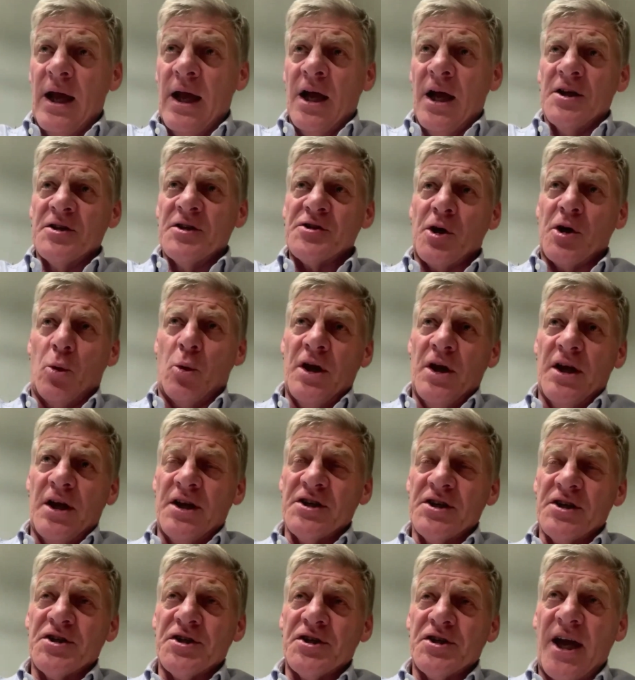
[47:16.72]
So we
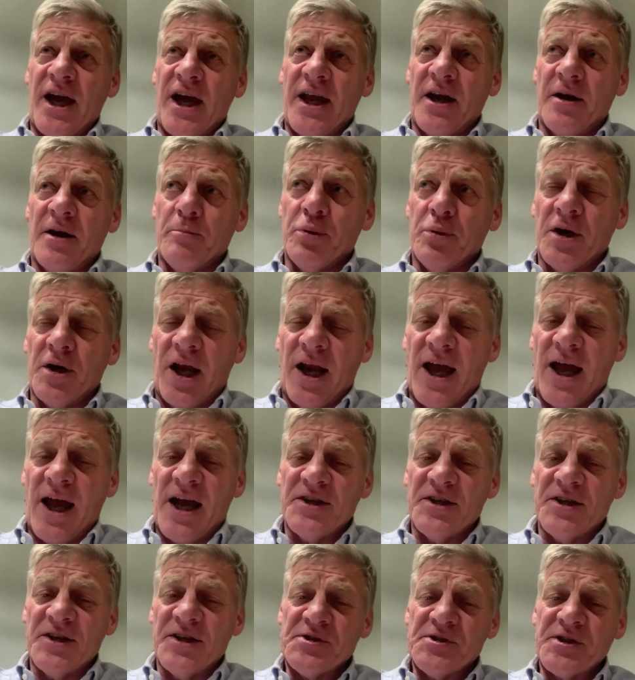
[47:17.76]
initiated a pretty
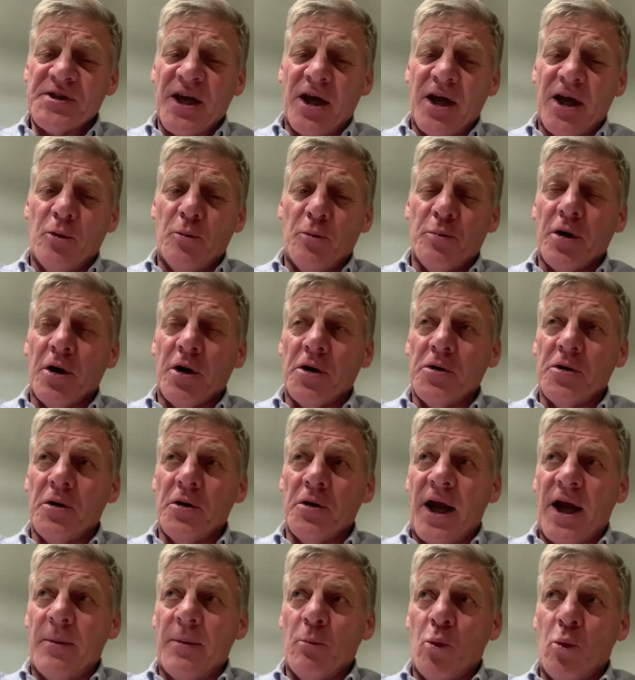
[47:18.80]
large-scale
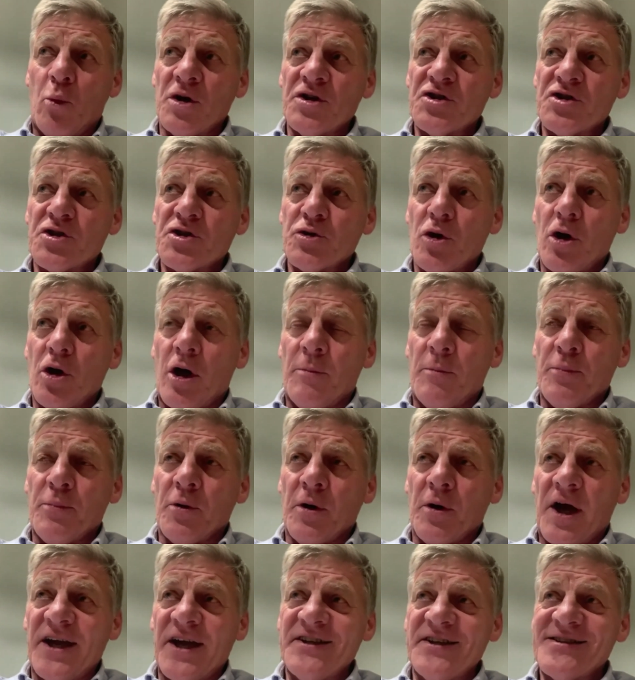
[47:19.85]
program which
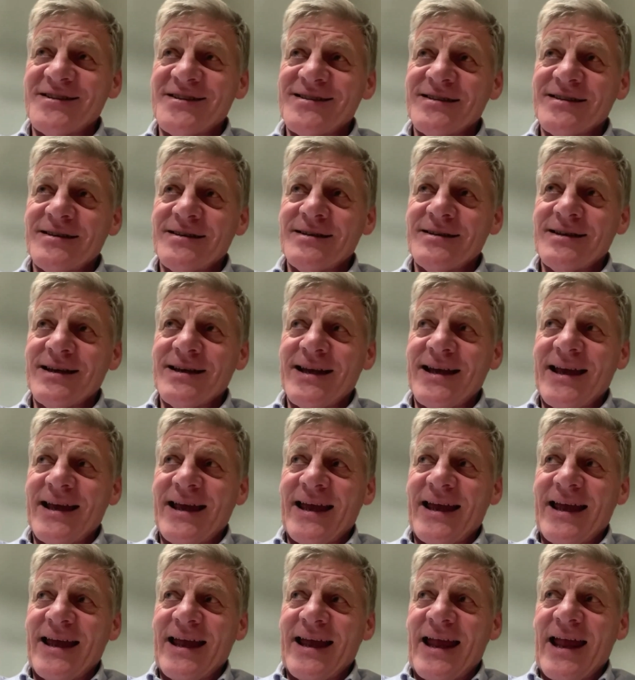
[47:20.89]
operates
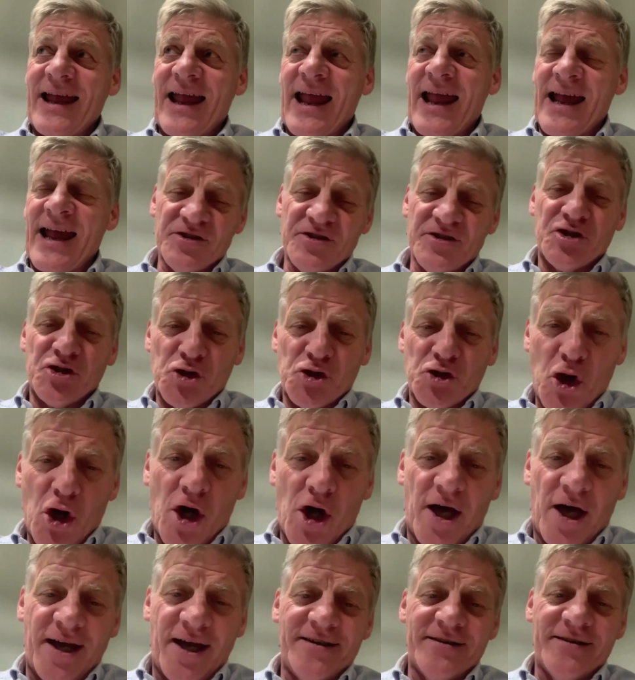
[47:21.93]

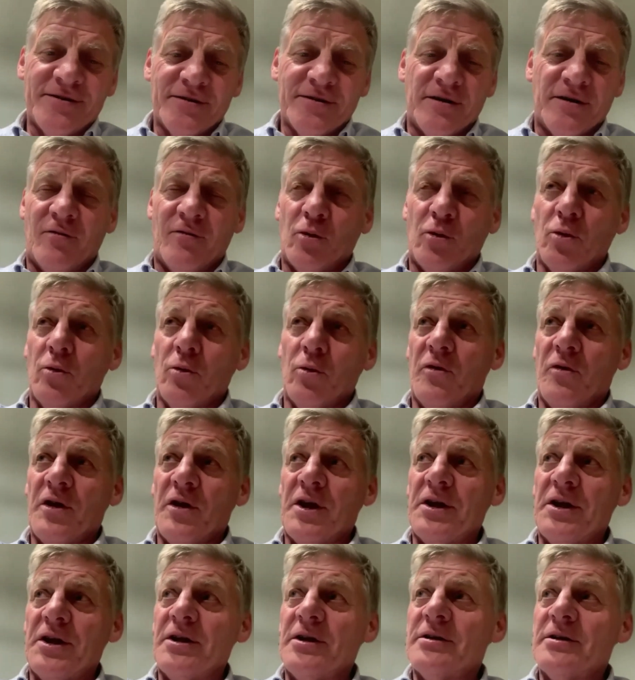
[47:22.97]
outside of all
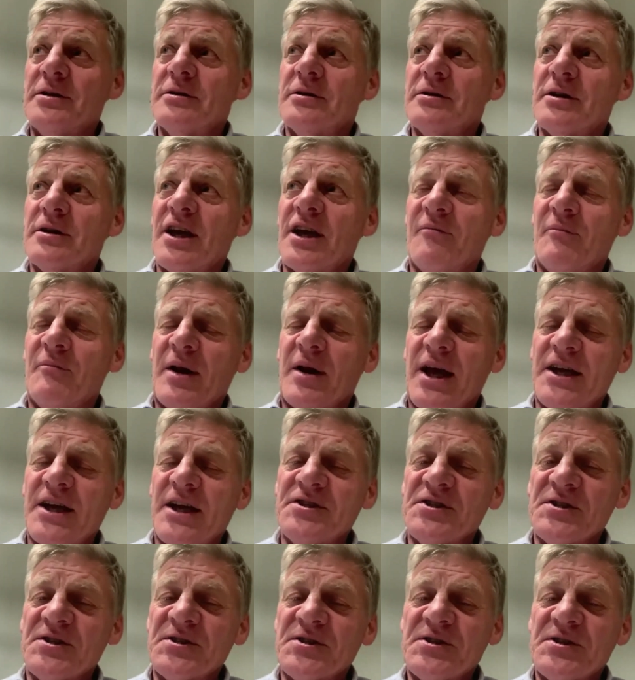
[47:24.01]
the government
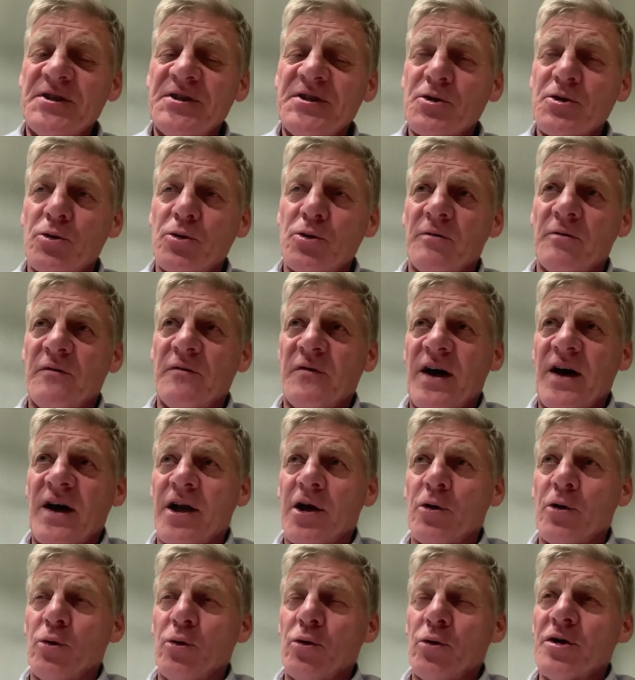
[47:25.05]
agencies, called
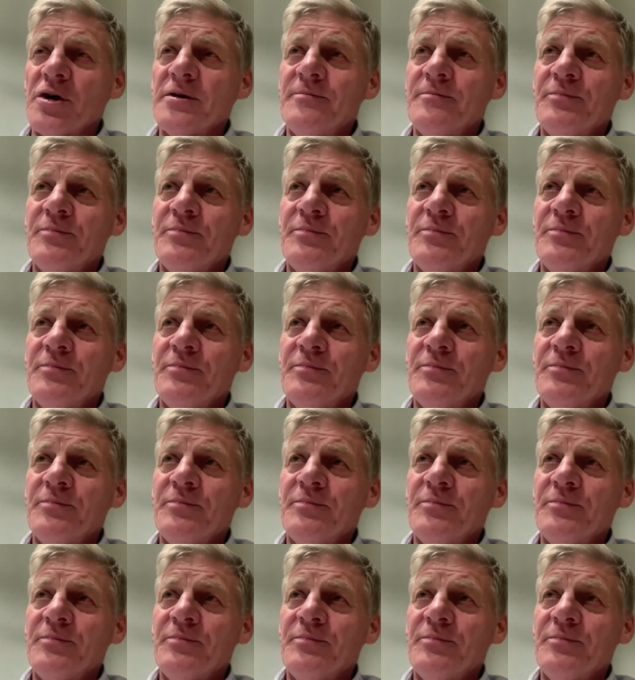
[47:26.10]
whānau ora.